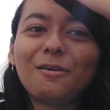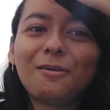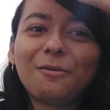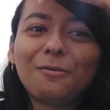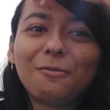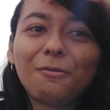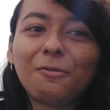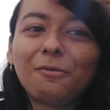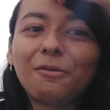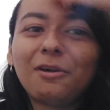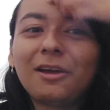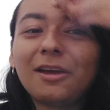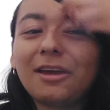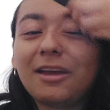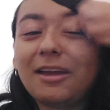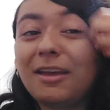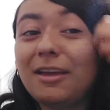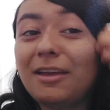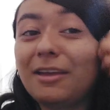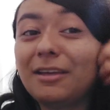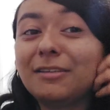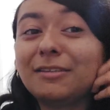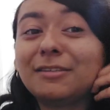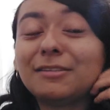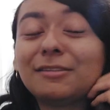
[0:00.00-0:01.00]

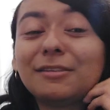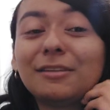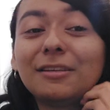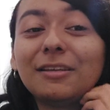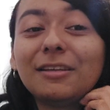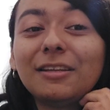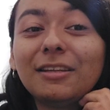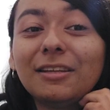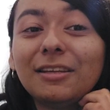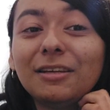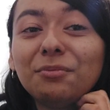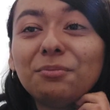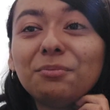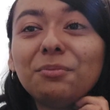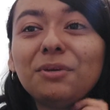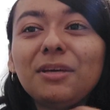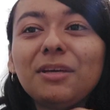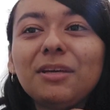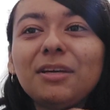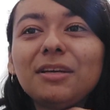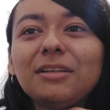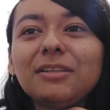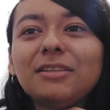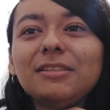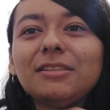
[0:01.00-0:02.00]
Okay, so he did
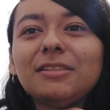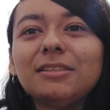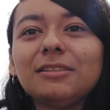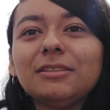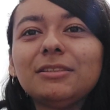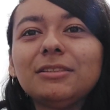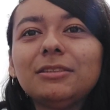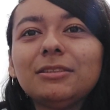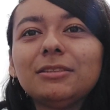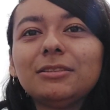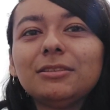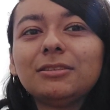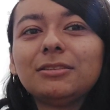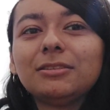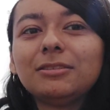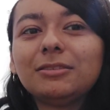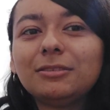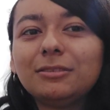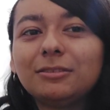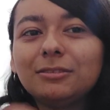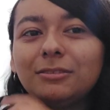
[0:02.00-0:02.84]
make a decision.